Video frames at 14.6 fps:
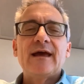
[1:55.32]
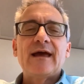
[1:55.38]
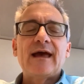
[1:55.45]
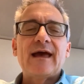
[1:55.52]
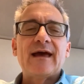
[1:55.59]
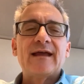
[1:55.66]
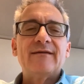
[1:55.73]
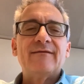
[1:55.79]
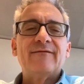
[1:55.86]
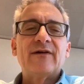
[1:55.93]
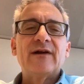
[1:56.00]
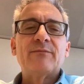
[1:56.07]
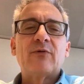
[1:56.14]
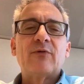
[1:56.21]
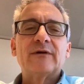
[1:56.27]
and
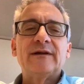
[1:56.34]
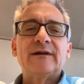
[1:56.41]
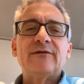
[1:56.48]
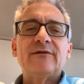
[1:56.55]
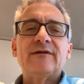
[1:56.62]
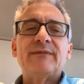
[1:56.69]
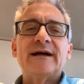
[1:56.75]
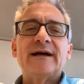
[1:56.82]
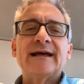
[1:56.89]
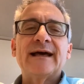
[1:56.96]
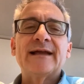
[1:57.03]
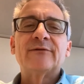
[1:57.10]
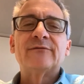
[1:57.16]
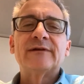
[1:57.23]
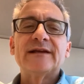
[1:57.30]
very importantly through the
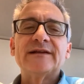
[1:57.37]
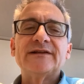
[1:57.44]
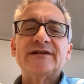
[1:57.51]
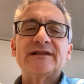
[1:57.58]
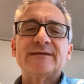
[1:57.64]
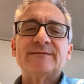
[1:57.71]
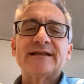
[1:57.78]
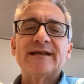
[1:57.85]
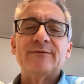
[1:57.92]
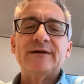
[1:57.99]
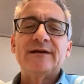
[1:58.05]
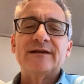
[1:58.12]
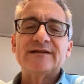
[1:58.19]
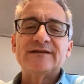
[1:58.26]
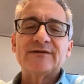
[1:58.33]
bilateral relationships that we
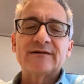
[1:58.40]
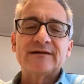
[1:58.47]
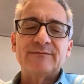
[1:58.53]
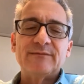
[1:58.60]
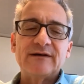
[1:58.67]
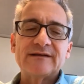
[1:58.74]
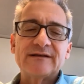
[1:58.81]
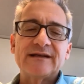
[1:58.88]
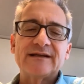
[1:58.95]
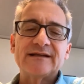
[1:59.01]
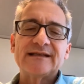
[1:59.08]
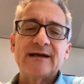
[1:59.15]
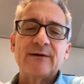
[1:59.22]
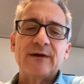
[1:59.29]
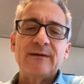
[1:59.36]
construct amongst us,
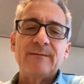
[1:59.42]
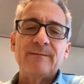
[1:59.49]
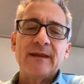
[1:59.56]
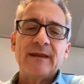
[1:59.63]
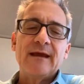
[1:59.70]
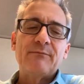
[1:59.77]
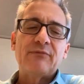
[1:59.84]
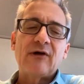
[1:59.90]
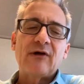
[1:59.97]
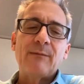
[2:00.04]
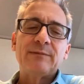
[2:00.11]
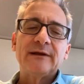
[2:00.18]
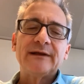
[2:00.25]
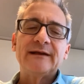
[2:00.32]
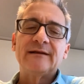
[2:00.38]
that we
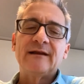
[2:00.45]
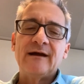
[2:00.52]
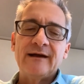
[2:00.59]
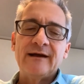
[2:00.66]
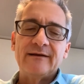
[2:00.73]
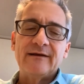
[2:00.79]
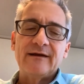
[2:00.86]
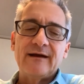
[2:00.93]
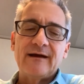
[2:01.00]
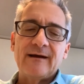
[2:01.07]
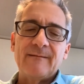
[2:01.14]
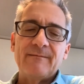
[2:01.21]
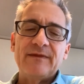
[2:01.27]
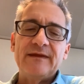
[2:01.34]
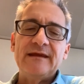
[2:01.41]
properly align
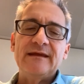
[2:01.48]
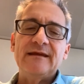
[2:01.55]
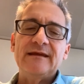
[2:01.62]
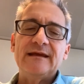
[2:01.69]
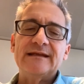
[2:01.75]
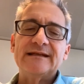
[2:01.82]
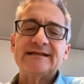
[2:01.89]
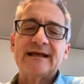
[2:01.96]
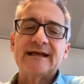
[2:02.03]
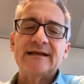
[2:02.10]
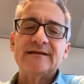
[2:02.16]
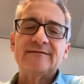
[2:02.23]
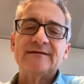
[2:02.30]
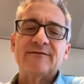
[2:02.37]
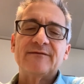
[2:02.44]
the
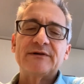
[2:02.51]
incentives of